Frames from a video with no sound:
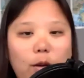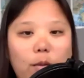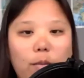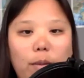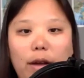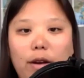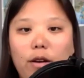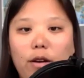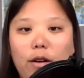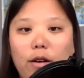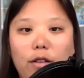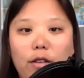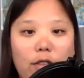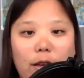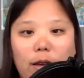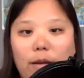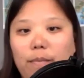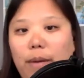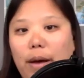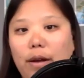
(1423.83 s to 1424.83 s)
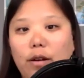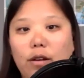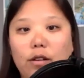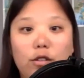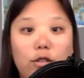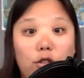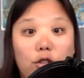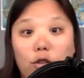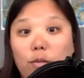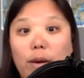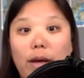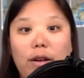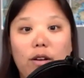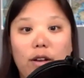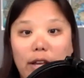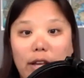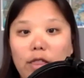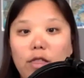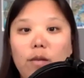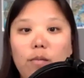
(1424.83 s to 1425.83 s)
better, think better, do better
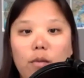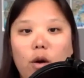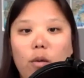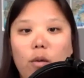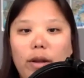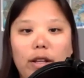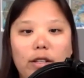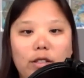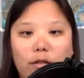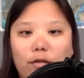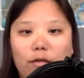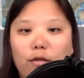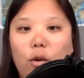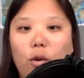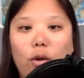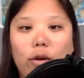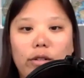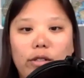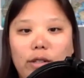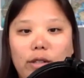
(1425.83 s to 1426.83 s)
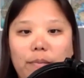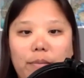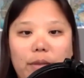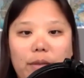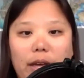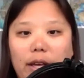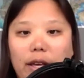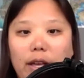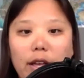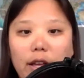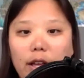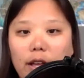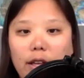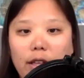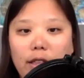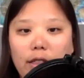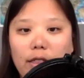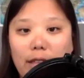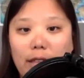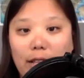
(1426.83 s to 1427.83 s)
in the moment is of course something
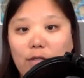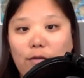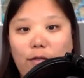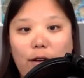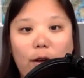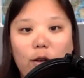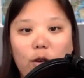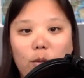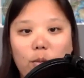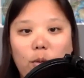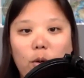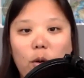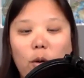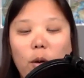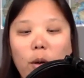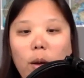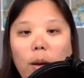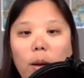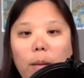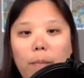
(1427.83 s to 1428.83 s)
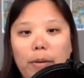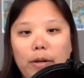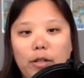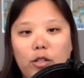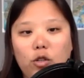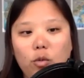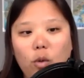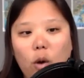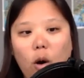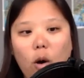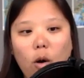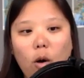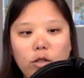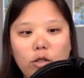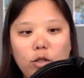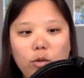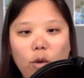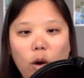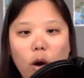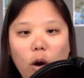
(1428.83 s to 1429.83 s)
that's valuable, but to
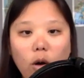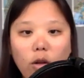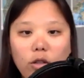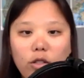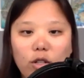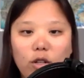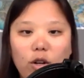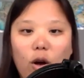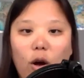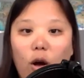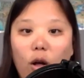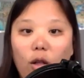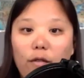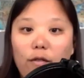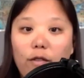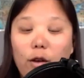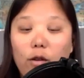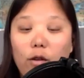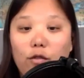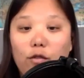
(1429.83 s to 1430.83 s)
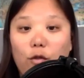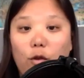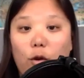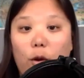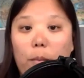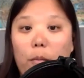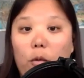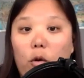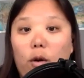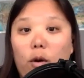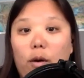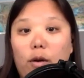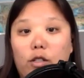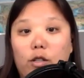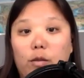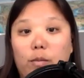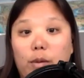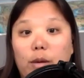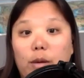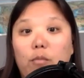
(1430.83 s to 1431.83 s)
alter all of those
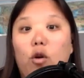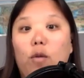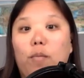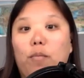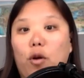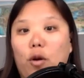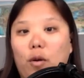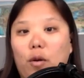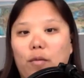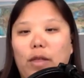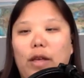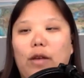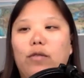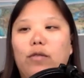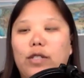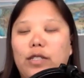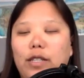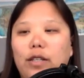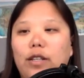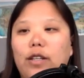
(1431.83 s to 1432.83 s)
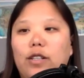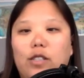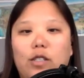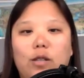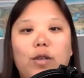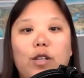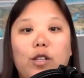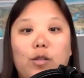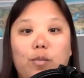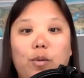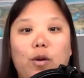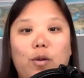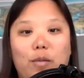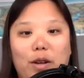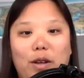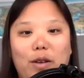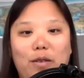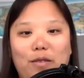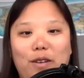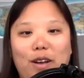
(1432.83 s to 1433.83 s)
to be more like resilience to me is
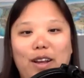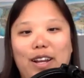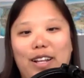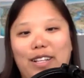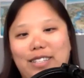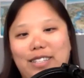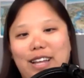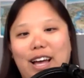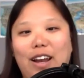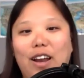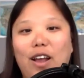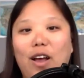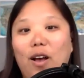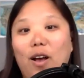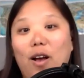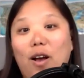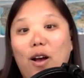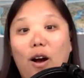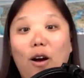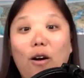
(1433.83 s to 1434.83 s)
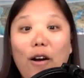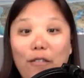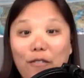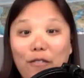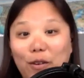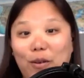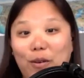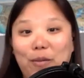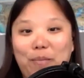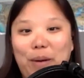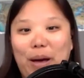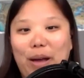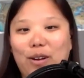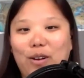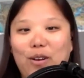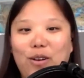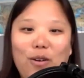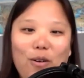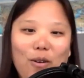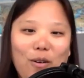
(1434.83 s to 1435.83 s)
permanent, right? It's not, I feel
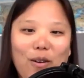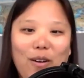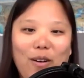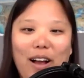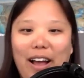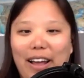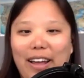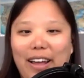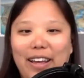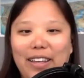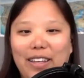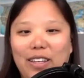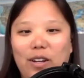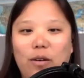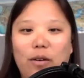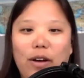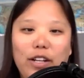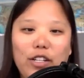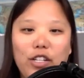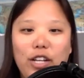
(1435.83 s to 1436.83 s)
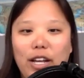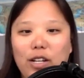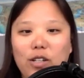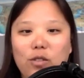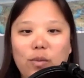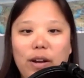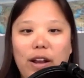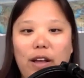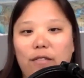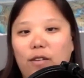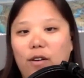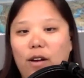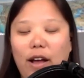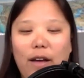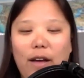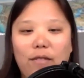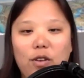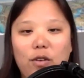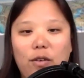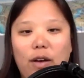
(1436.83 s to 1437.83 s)
better or I change whatever, I
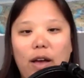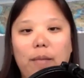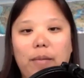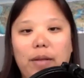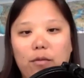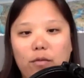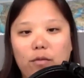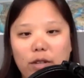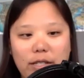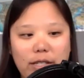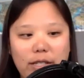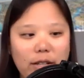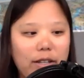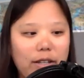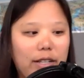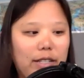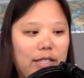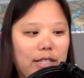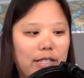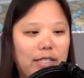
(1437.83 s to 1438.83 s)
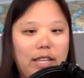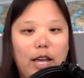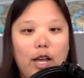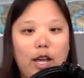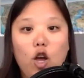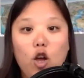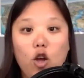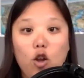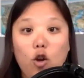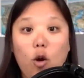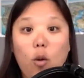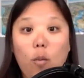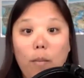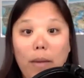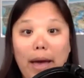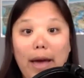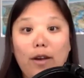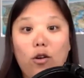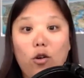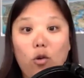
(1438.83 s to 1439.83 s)
have a new habit. Resilience is like, no matter